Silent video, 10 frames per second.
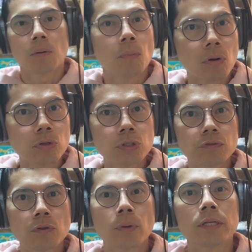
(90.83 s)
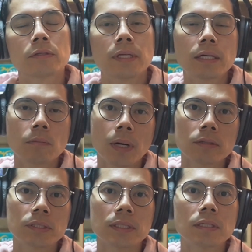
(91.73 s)
more useful way to think
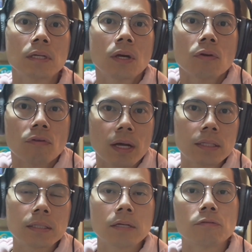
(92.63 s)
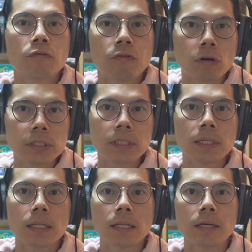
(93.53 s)
about it, rather than forcing a
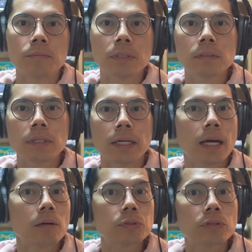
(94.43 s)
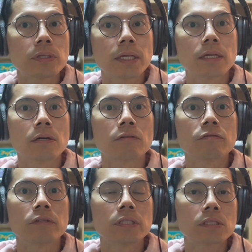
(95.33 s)
label, it helps to think of
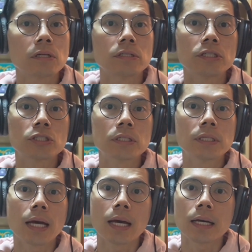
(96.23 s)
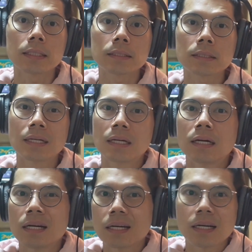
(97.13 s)
this condition as
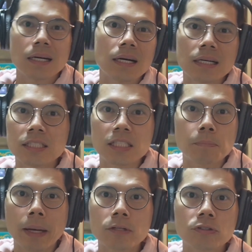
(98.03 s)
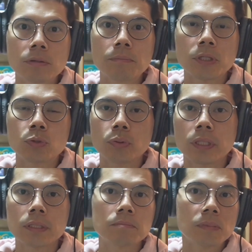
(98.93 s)
a spectrum
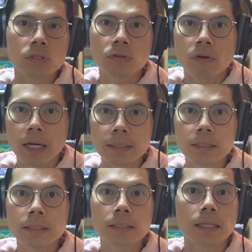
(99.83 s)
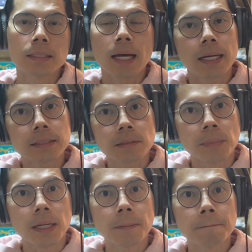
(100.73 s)
between psoriasis and
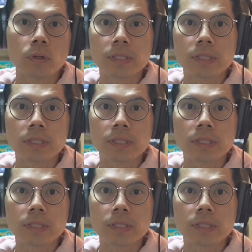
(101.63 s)
eczema with